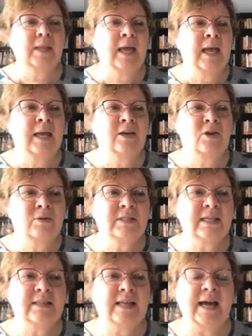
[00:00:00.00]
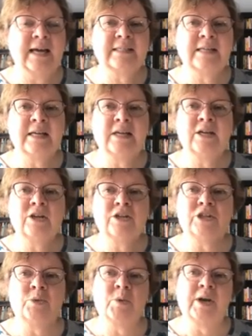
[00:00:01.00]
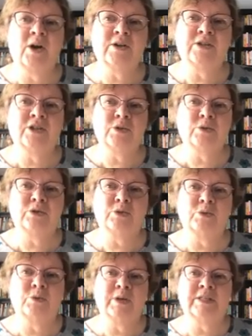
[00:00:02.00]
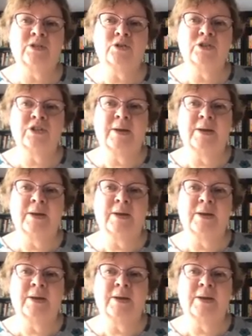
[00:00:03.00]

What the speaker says: And using that, she went on to do research